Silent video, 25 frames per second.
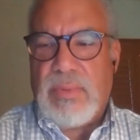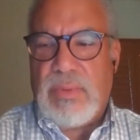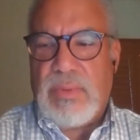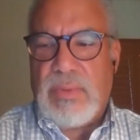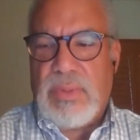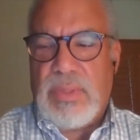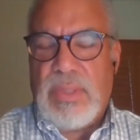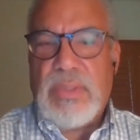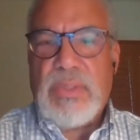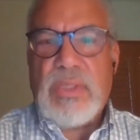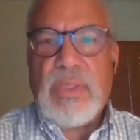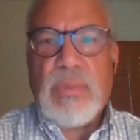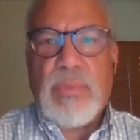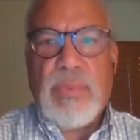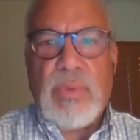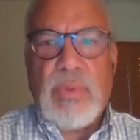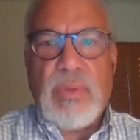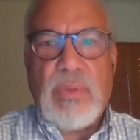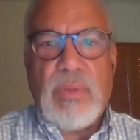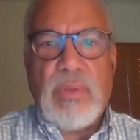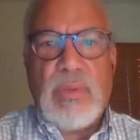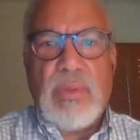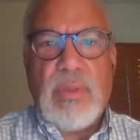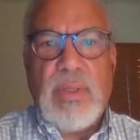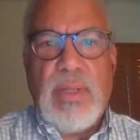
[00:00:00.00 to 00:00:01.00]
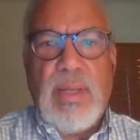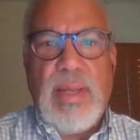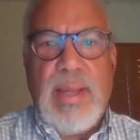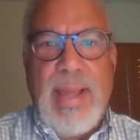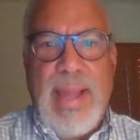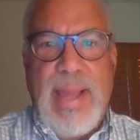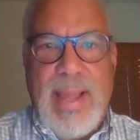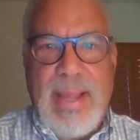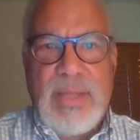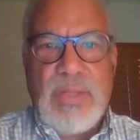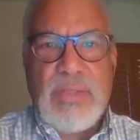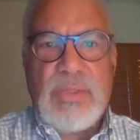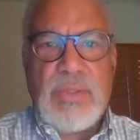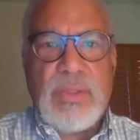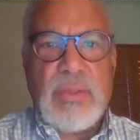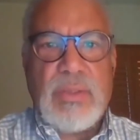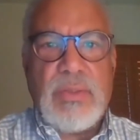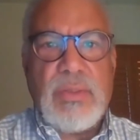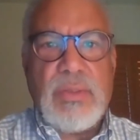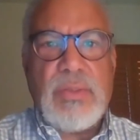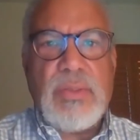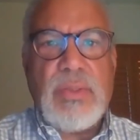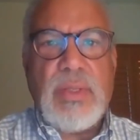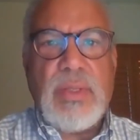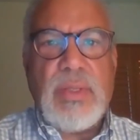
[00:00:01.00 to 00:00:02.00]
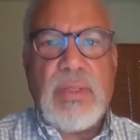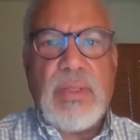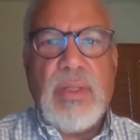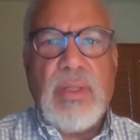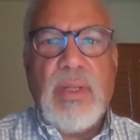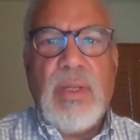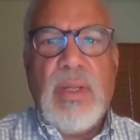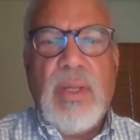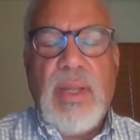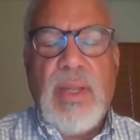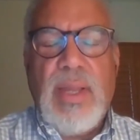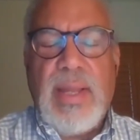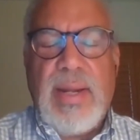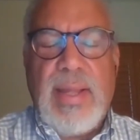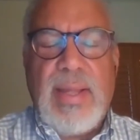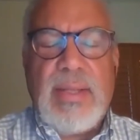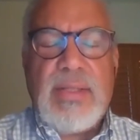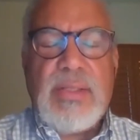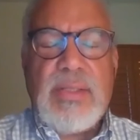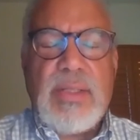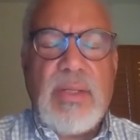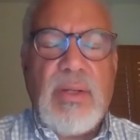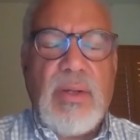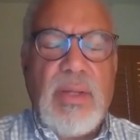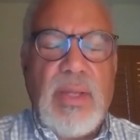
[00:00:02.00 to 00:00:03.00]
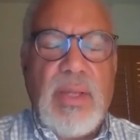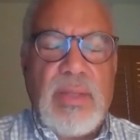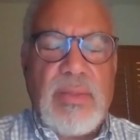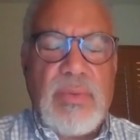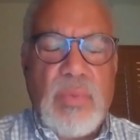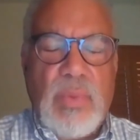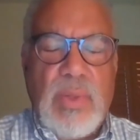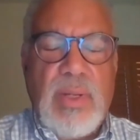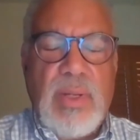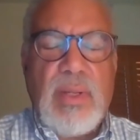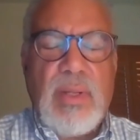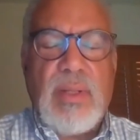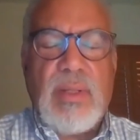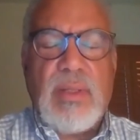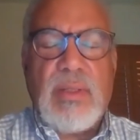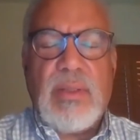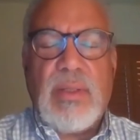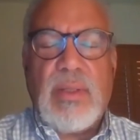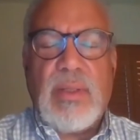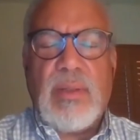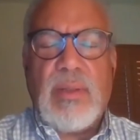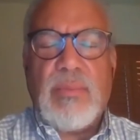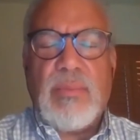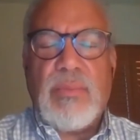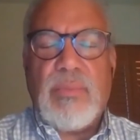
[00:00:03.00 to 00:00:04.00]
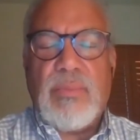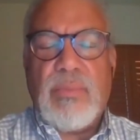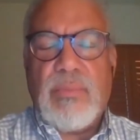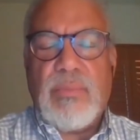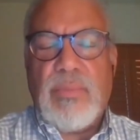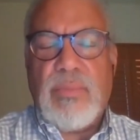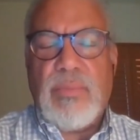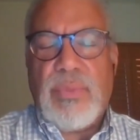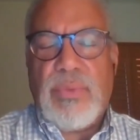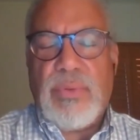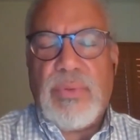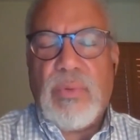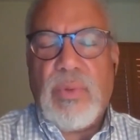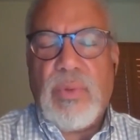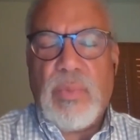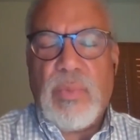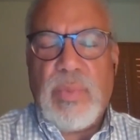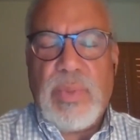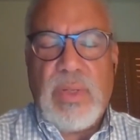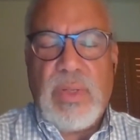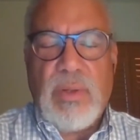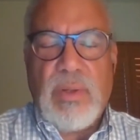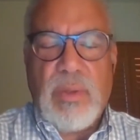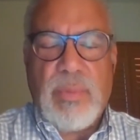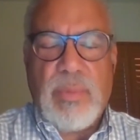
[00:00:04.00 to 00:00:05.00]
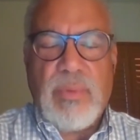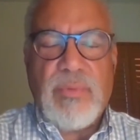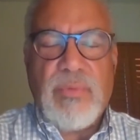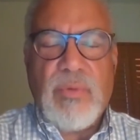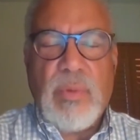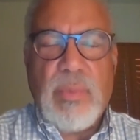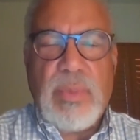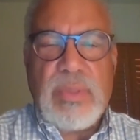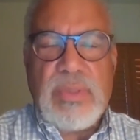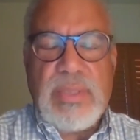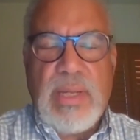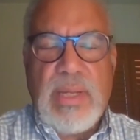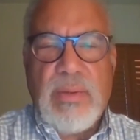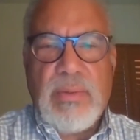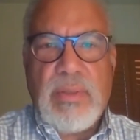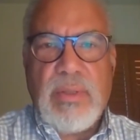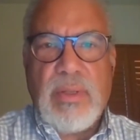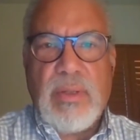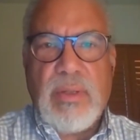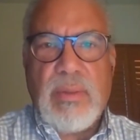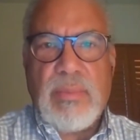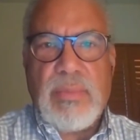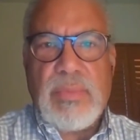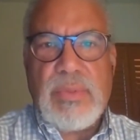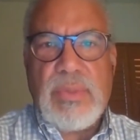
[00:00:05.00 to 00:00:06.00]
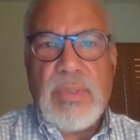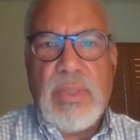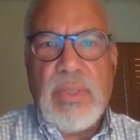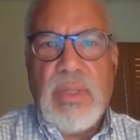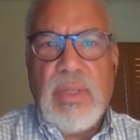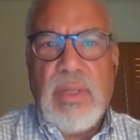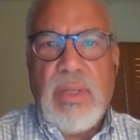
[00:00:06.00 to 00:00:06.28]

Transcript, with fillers: teachable actions that, and actually as well, um, through what we call our performance outcomes,